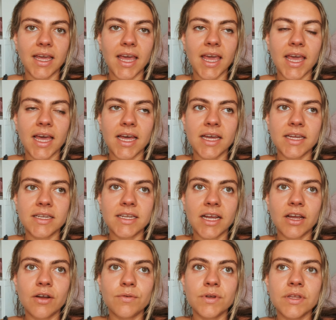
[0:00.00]
and I
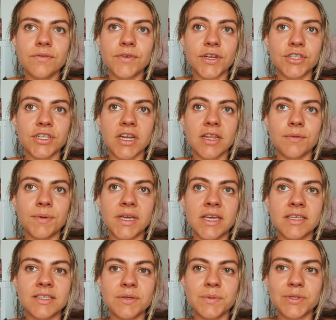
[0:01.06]
got really frustrated
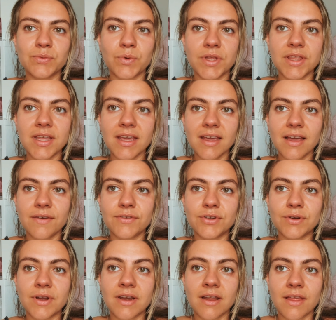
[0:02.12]
because it was one thing
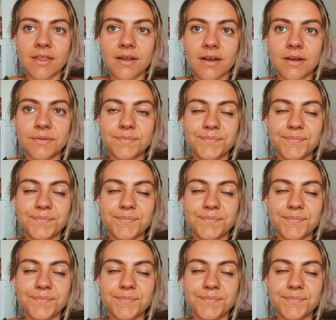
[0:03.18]
after another.